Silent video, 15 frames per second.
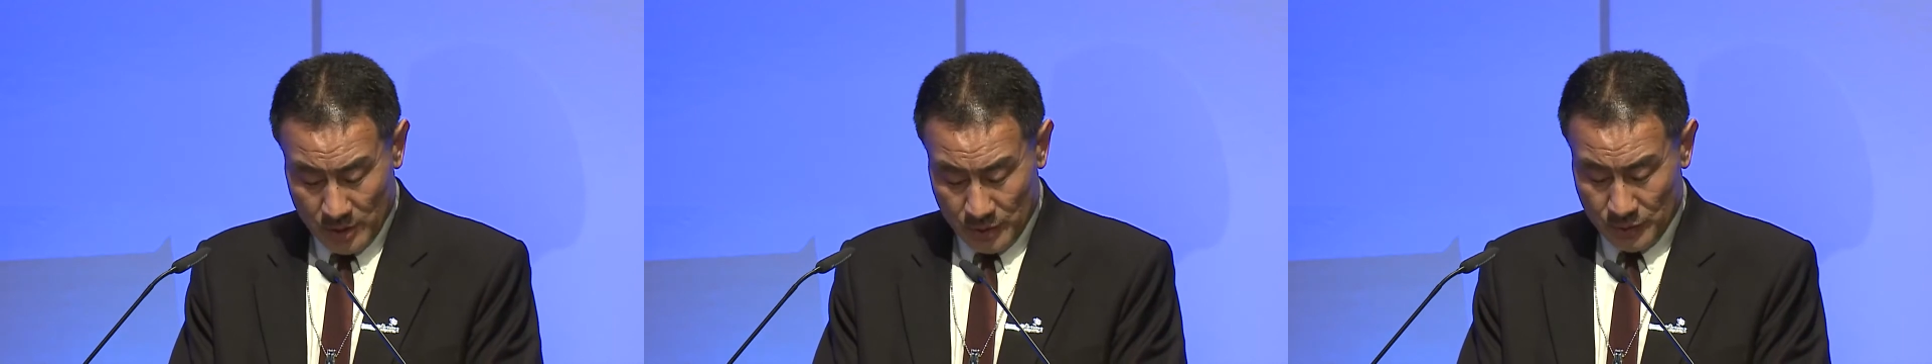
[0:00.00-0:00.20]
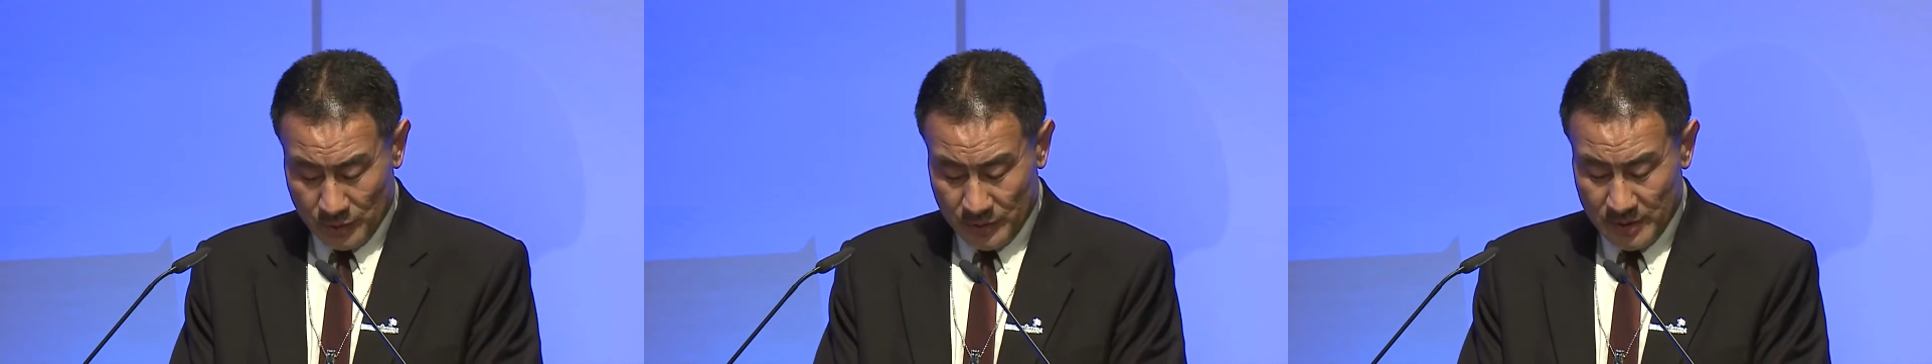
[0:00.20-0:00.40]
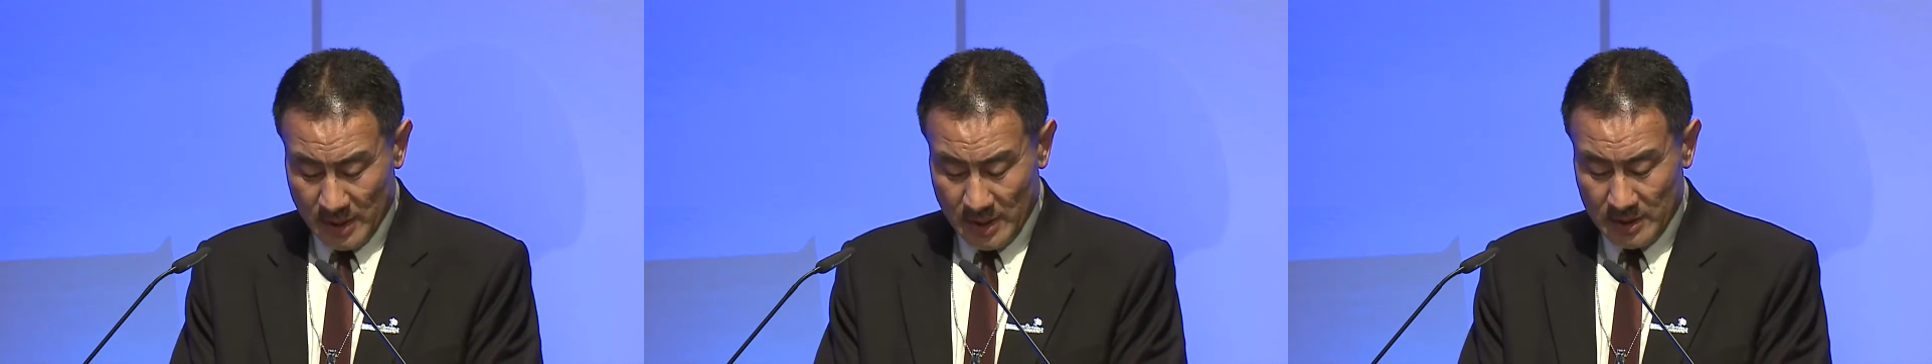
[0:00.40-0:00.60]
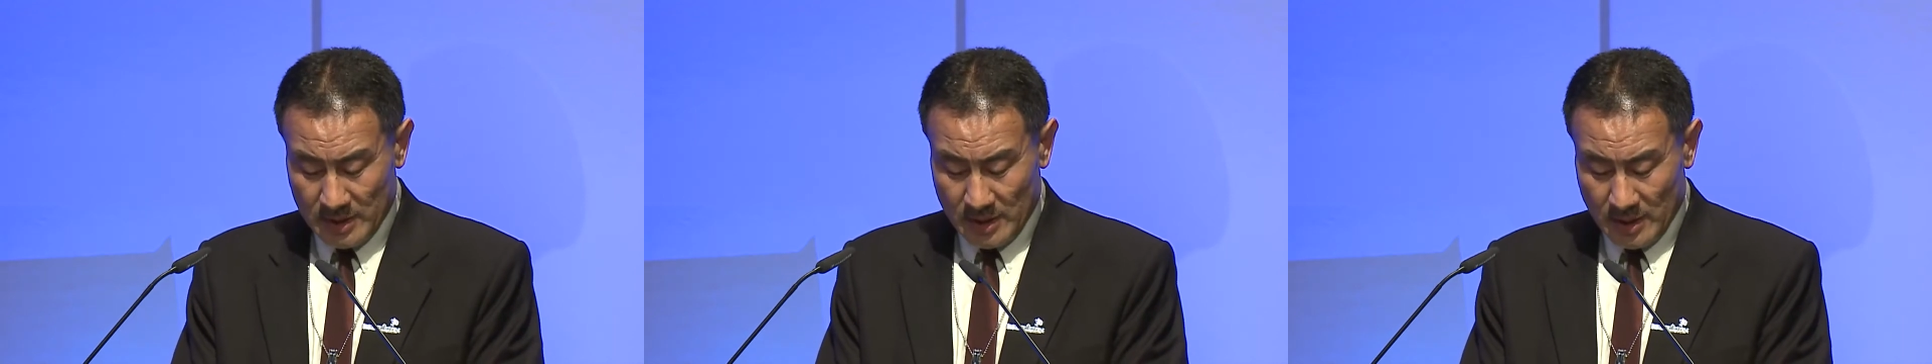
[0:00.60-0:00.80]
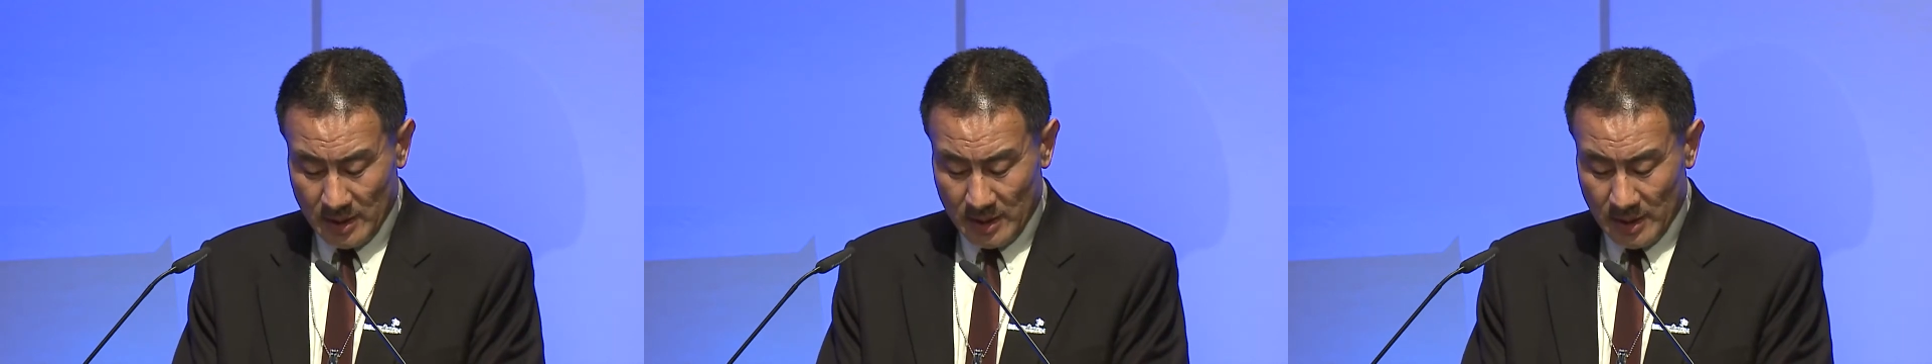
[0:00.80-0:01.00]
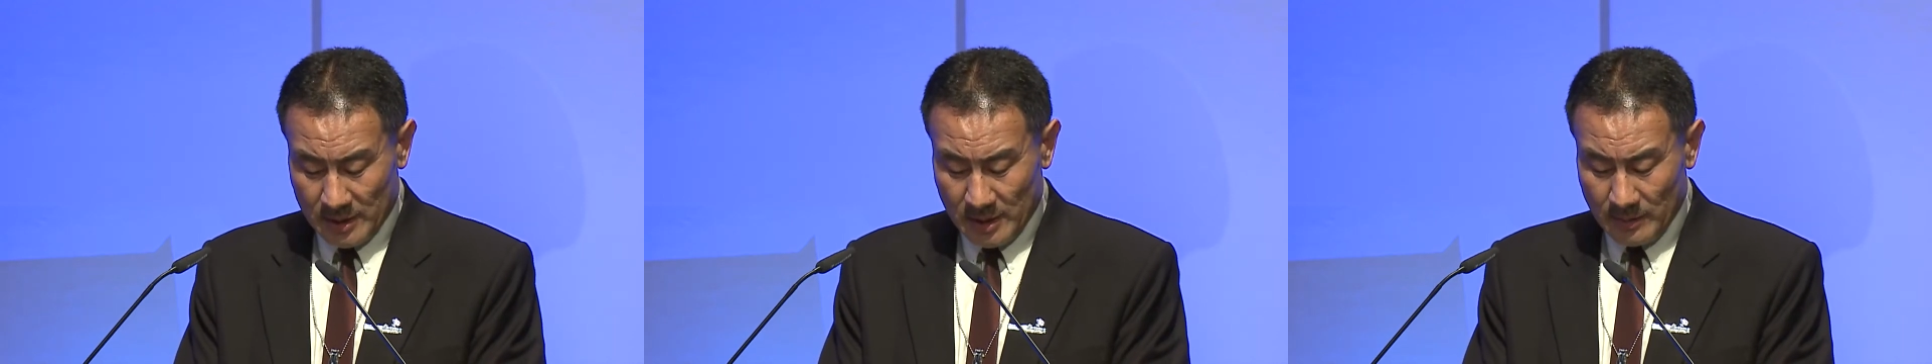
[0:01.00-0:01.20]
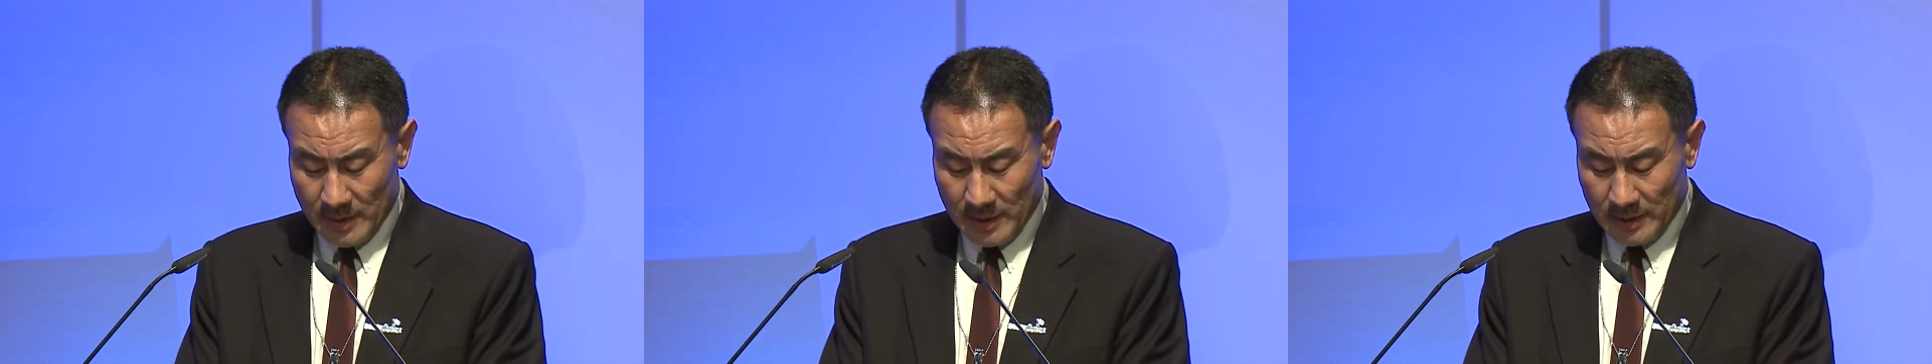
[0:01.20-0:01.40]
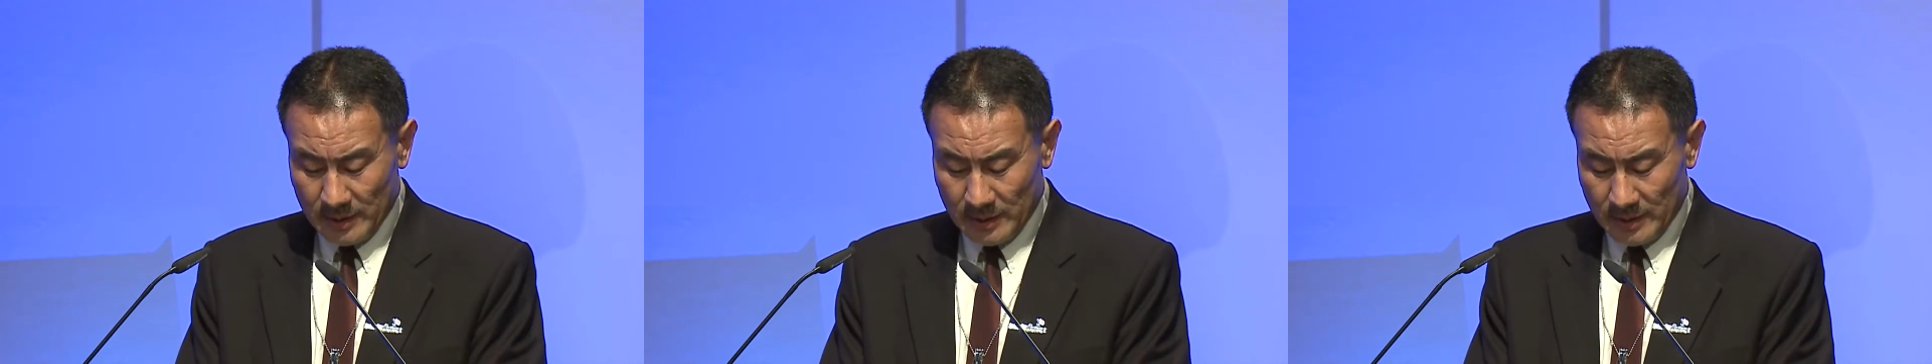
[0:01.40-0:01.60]
to create an
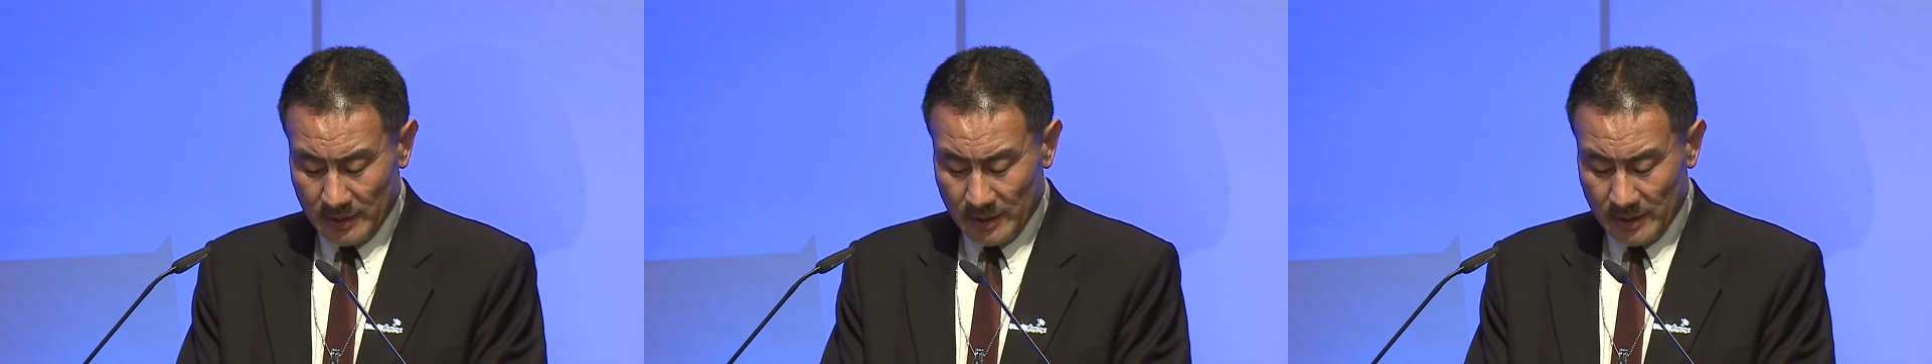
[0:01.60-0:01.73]
enabling